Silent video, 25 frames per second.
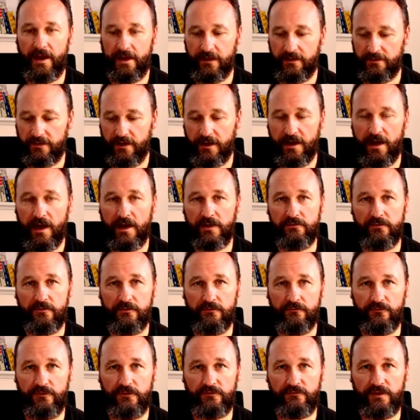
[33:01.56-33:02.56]
and done
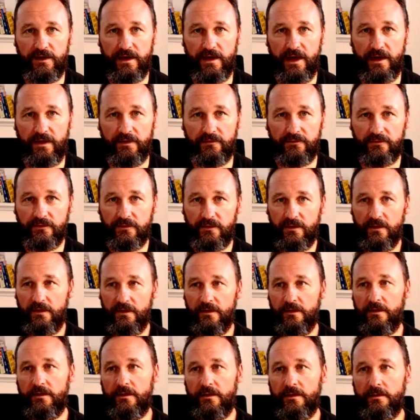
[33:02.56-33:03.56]
150 days.
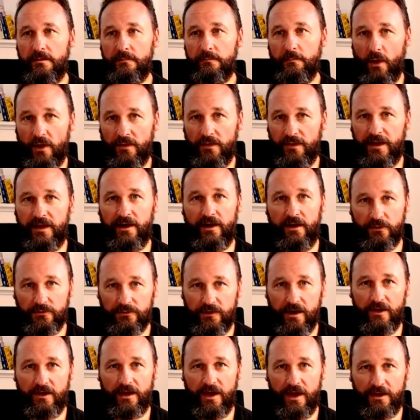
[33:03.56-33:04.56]
By then I was
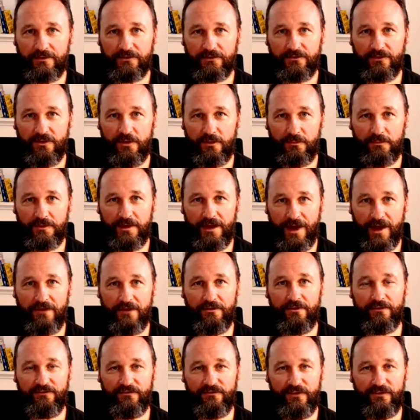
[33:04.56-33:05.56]
okay to stop. At
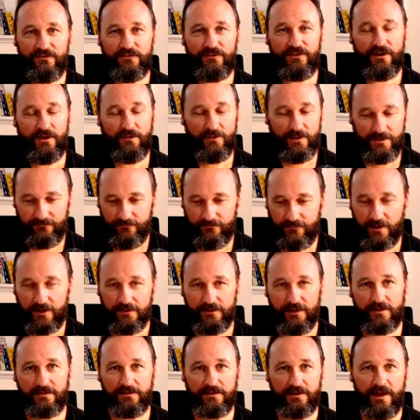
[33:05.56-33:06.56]
150, I went, fuck,
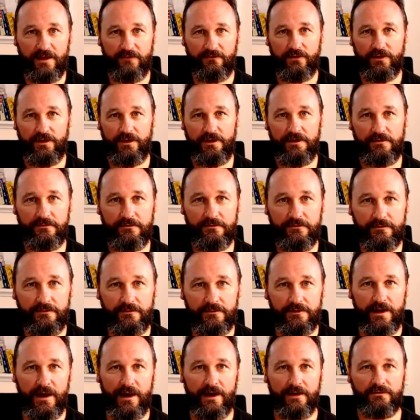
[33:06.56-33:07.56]
that's enough. I need,
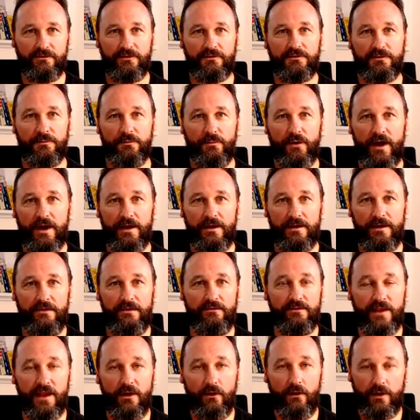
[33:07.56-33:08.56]
just a break.
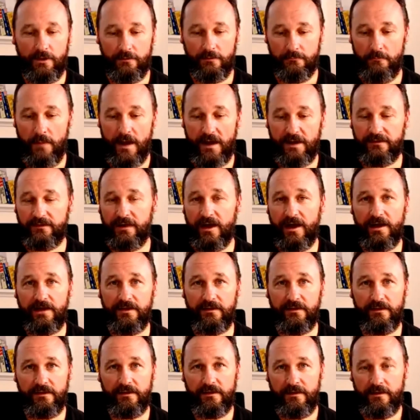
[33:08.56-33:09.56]
Even though I
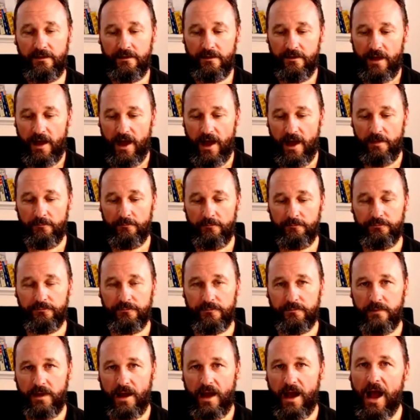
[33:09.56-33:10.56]
maintained
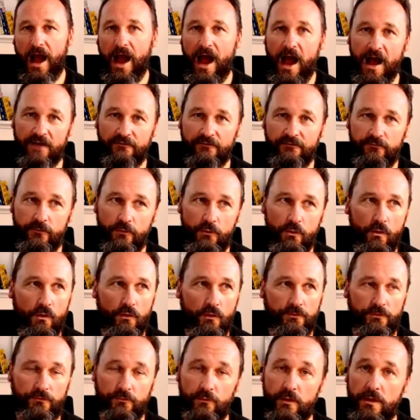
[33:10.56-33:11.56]
half
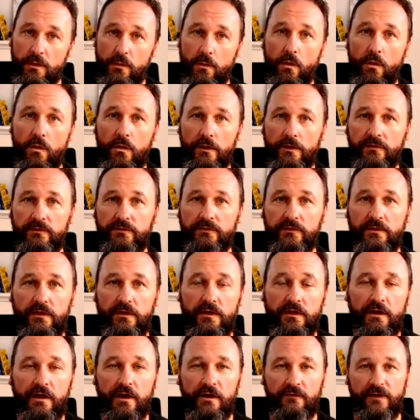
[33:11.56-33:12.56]
or 3/4
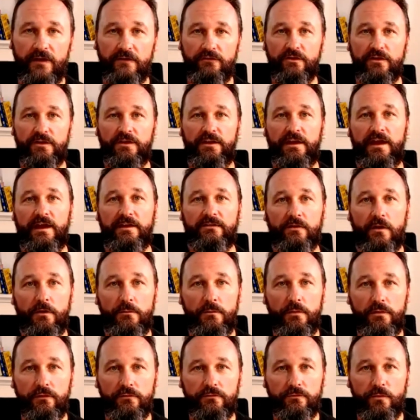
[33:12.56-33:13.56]
of everything as I
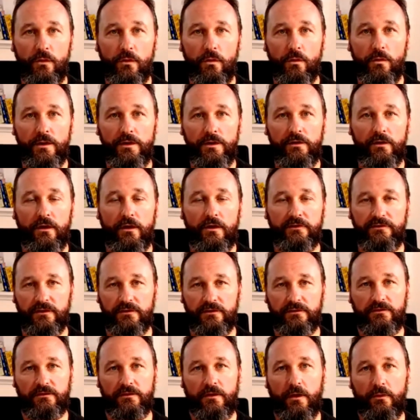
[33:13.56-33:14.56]
moved forward, I
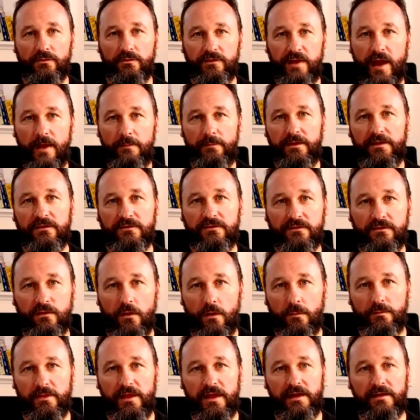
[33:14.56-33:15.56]
was happy to
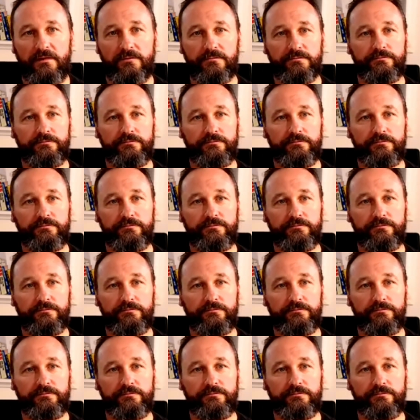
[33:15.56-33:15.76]
stop then.